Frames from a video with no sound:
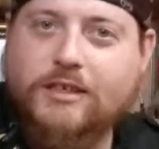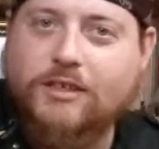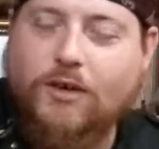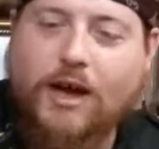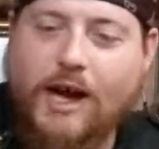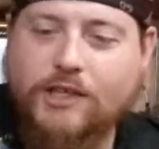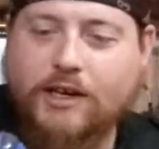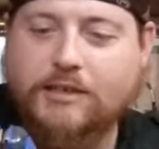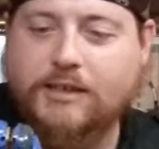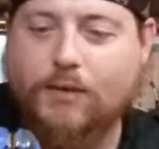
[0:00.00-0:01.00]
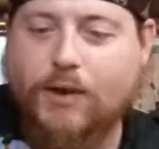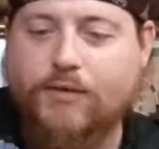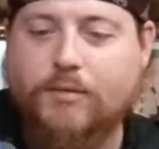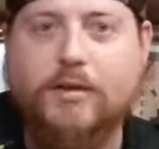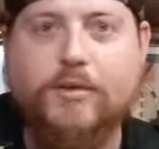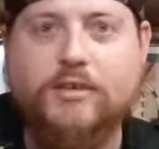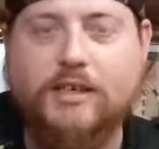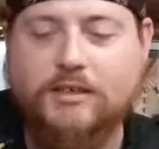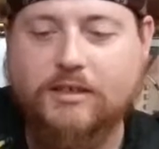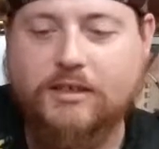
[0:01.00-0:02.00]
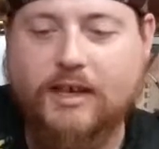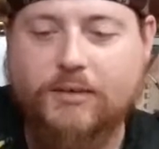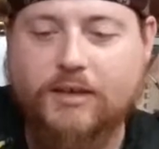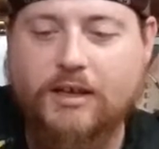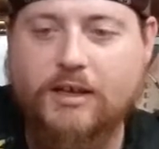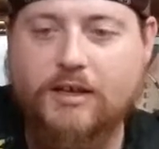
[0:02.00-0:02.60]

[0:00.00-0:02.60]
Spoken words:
So I try to stay away from number 6 on that one.